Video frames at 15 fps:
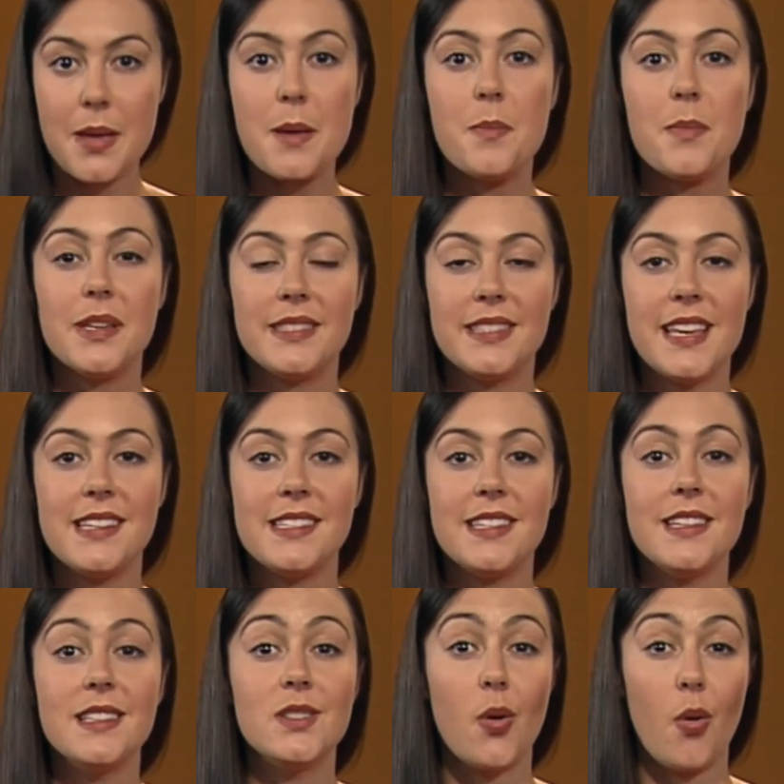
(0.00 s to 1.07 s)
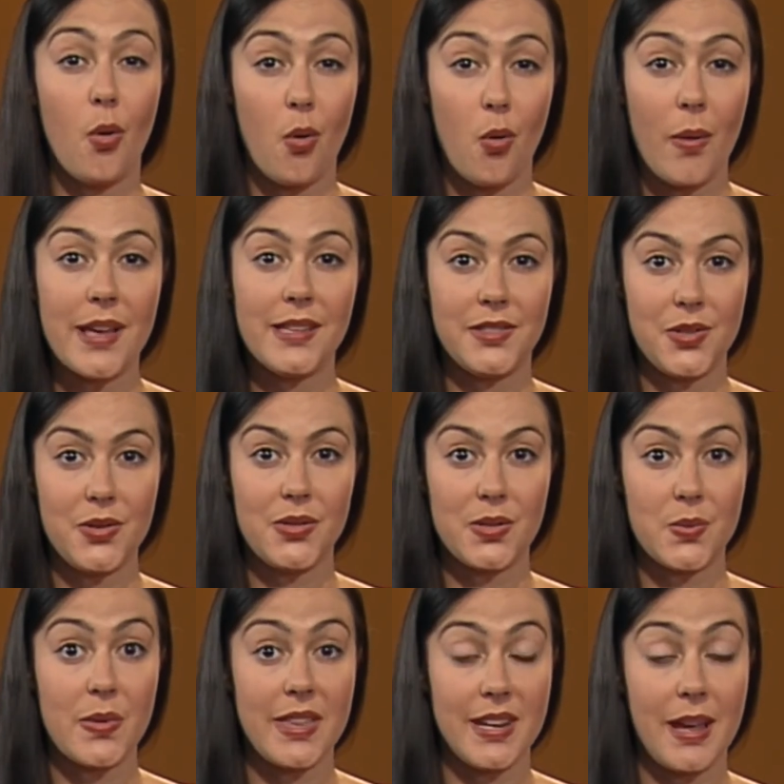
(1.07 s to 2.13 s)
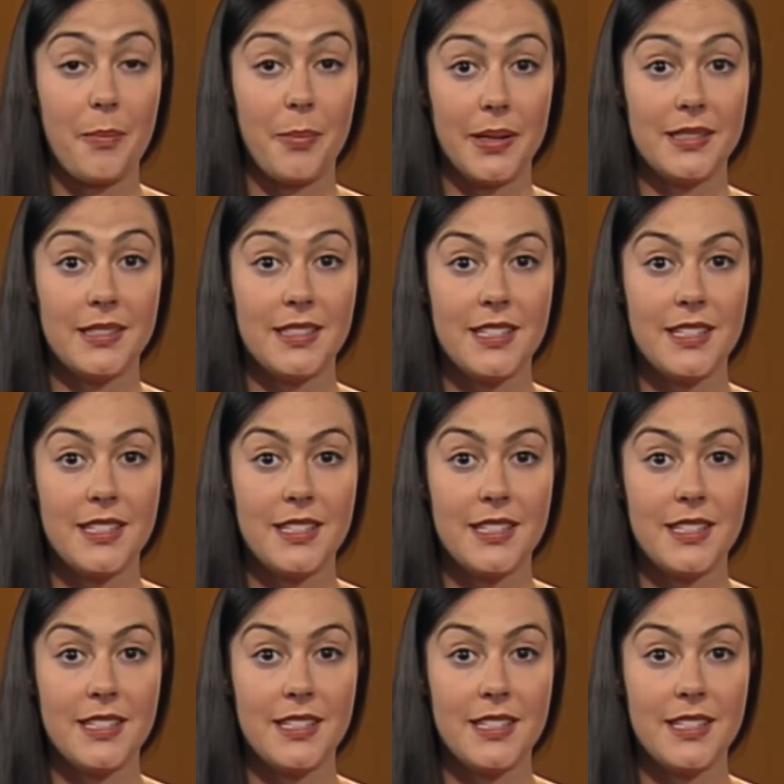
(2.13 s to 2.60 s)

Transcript: Percent is always used with a number.